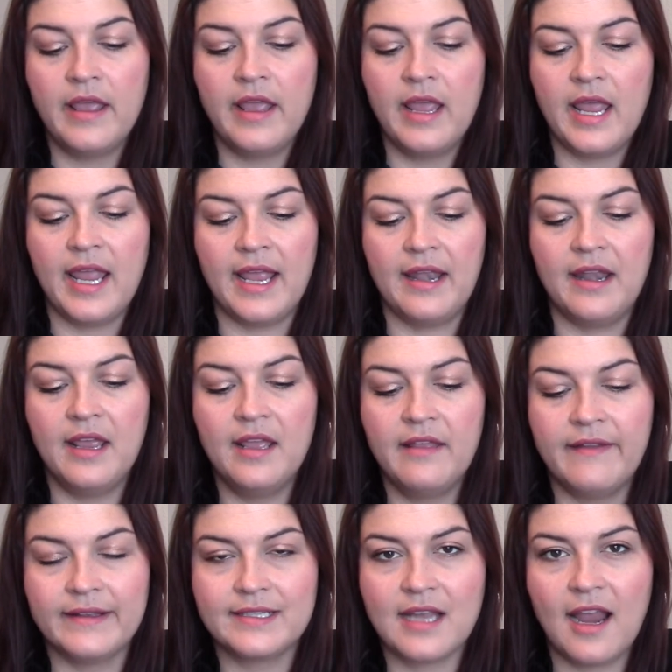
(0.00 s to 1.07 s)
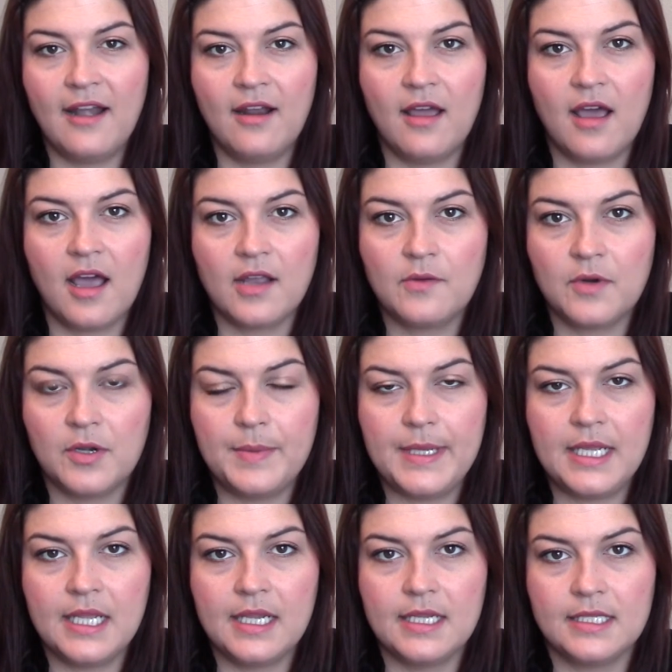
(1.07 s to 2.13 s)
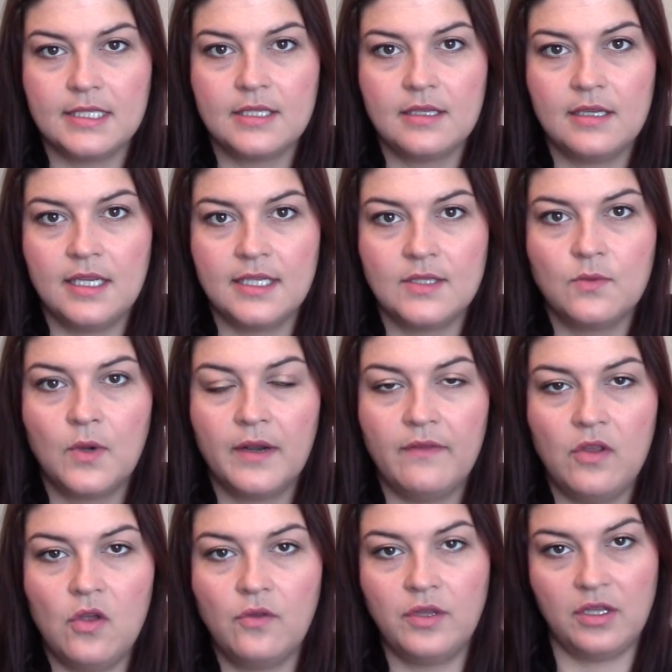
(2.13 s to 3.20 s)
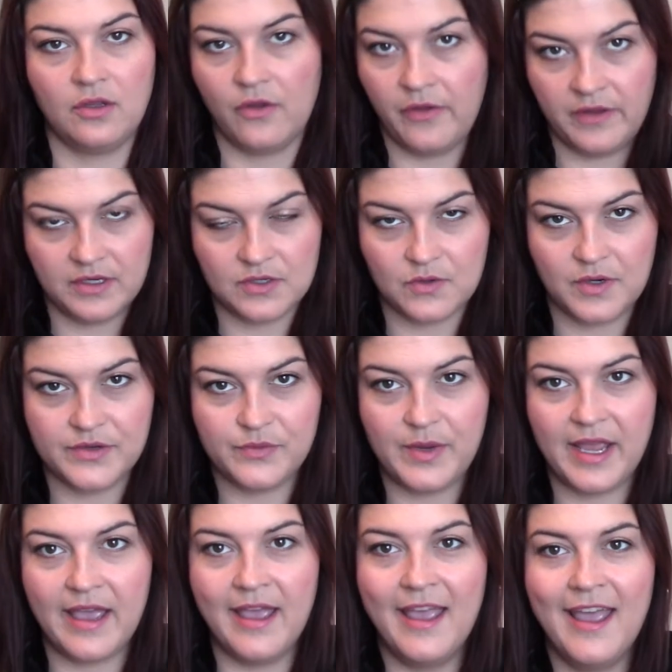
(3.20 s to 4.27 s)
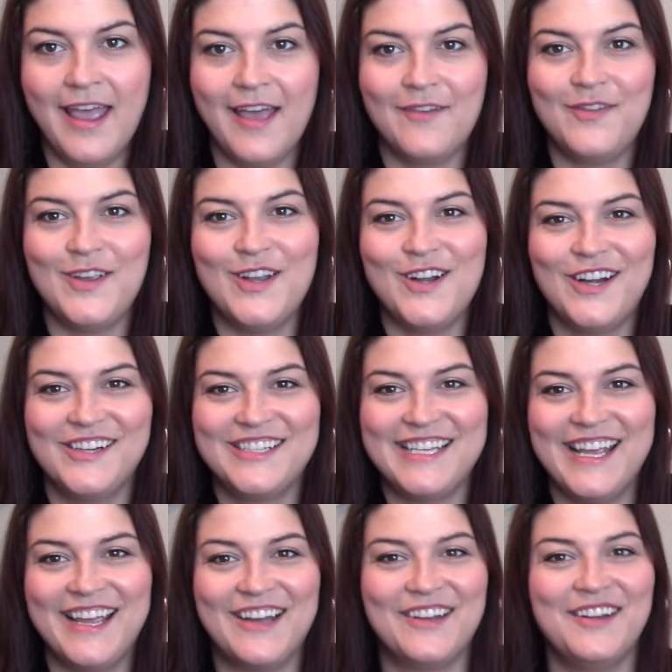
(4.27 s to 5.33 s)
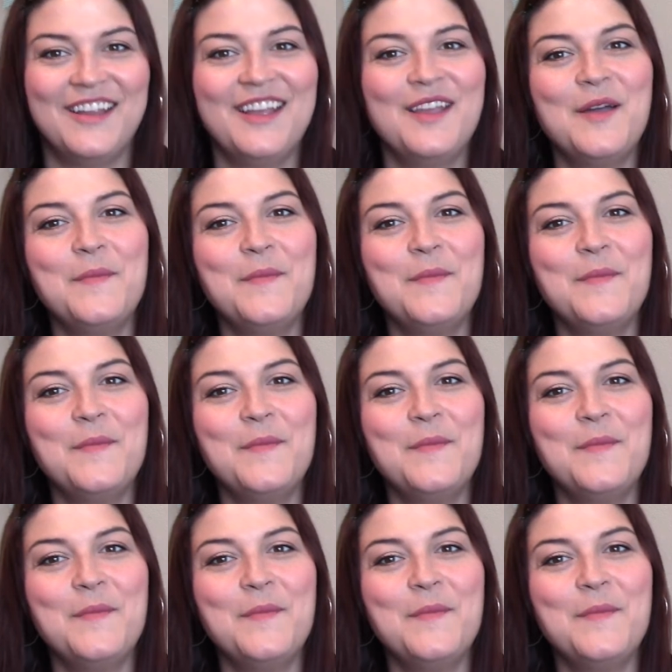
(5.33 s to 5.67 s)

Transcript: And that's kind of awkward because it's one of the only clothing stores we have in our town.